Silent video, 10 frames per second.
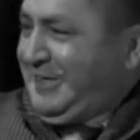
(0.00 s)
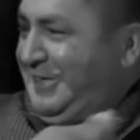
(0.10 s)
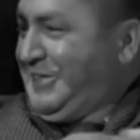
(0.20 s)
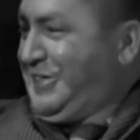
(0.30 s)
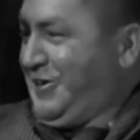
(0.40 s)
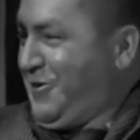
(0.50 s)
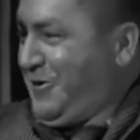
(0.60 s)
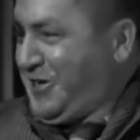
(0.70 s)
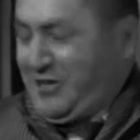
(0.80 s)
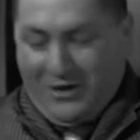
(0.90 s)
old vaudeville
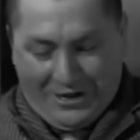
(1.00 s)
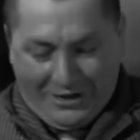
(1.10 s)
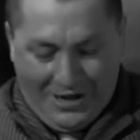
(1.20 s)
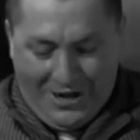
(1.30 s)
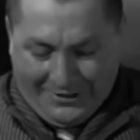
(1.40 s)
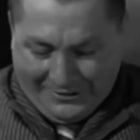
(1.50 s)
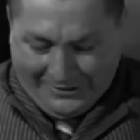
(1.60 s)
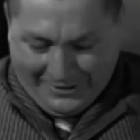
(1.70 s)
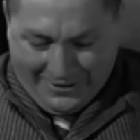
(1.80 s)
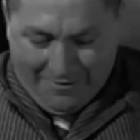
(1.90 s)
material to
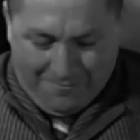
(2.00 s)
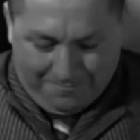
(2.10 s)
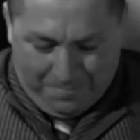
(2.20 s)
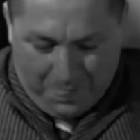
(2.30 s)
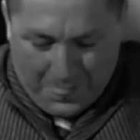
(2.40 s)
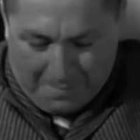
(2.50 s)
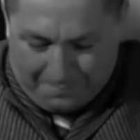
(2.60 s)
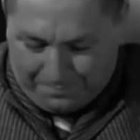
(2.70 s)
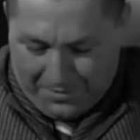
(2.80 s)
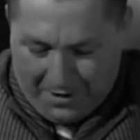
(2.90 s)
sustain Curly's
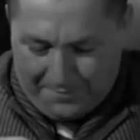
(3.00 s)
income.